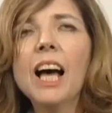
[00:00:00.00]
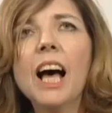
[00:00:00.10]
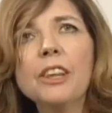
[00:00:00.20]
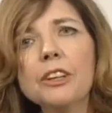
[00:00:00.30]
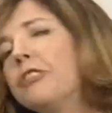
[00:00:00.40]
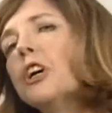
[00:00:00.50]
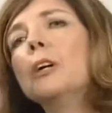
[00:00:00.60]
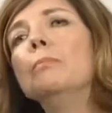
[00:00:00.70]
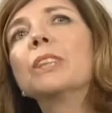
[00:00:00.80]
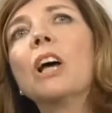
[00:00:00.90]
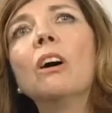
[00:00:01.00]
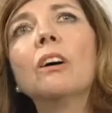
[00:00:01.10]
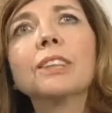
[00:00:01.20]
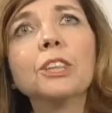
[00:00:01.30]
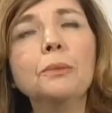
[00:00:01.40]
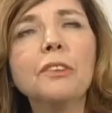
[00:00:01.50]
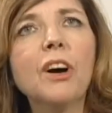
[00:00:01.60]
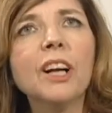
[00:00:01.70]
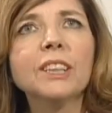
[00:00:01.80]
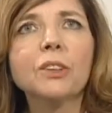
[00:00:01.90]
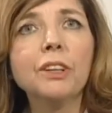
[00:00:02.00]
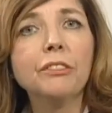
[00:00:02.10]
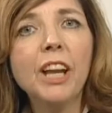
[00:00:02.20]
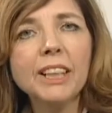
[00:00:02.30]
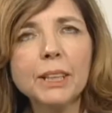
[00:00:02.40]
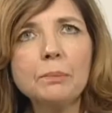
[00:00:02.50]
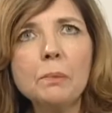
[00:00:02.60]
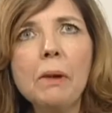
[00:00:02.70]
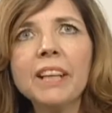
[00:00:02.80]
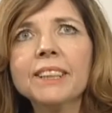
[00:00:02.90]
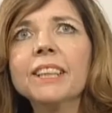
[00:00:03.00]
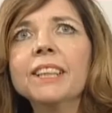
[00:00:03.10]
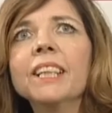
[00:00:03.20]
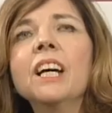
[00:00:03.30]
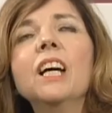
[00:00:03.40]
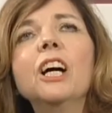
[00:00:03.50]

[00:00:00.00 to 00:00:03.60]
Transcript: Other firms are supervised on a flexible basis,